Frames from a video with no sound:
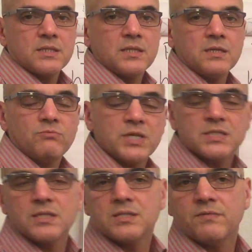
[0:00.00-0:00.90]
the
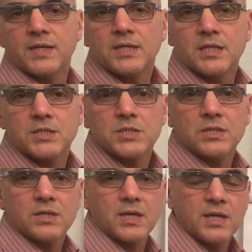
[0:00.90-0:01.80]
richness of English,
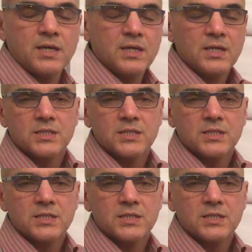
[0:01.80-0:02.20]
okay?